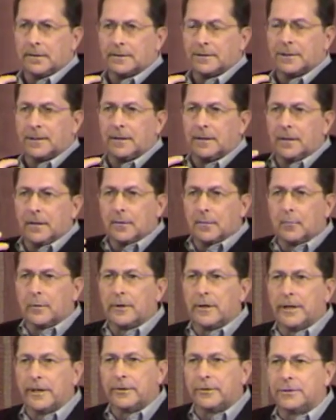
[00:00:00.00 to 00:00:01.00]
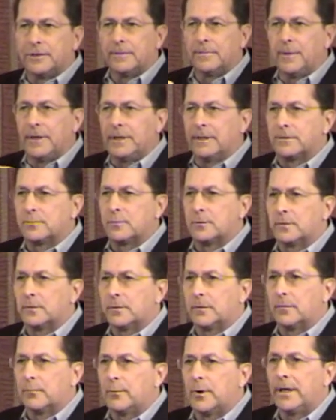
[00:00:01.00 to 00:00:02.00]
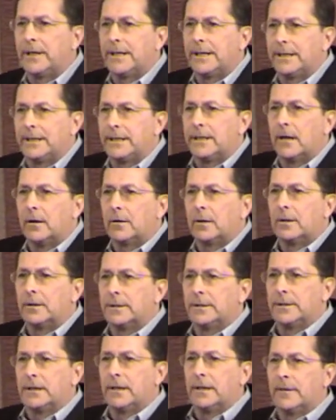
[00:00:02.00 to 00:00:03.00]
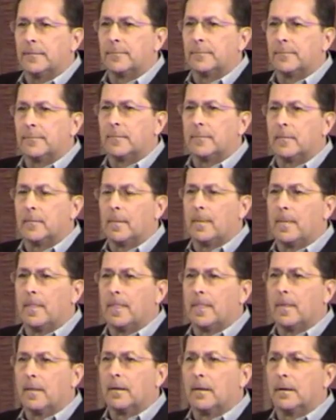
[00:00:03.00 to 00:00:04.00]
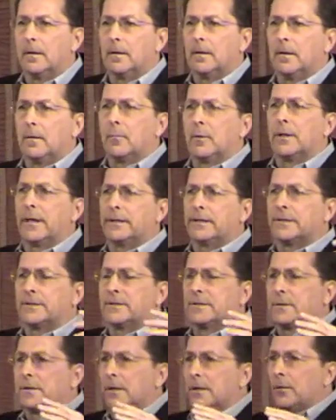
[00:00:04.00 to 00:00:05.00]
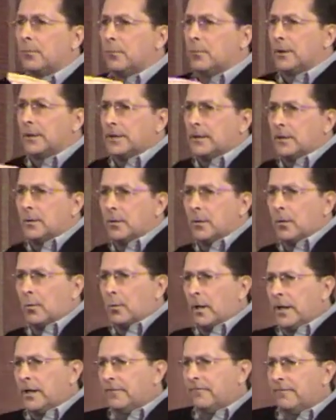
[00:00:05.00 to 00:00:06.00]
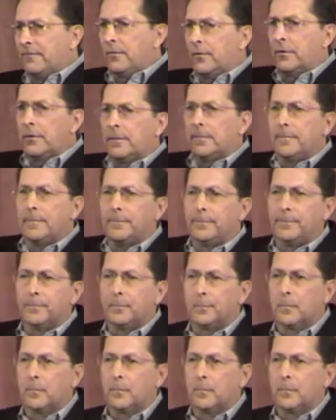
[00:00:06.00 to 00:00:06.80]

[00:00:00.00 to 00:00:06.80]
See, we're energy beings, we're radiating out all the time. We're like this really cool waveform.